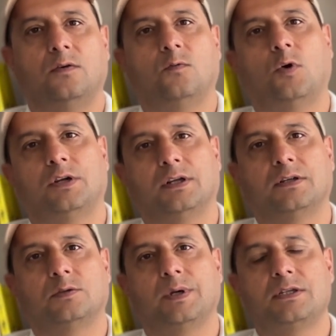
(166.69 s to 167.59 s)
water
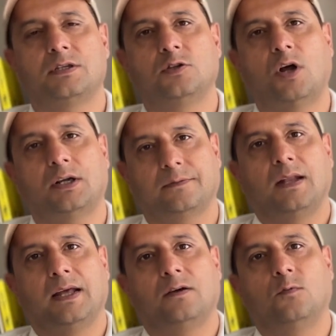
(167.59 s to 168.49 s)
so it's not
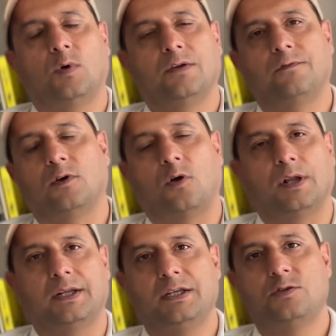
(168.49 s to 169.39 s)
like one for
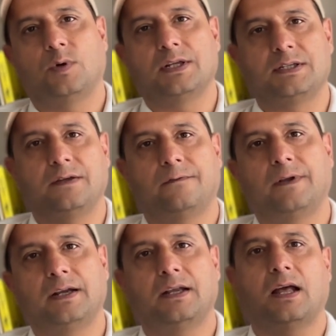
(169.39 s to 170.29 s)
all each one is
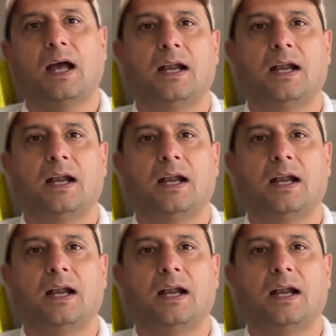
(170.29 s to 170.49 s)
different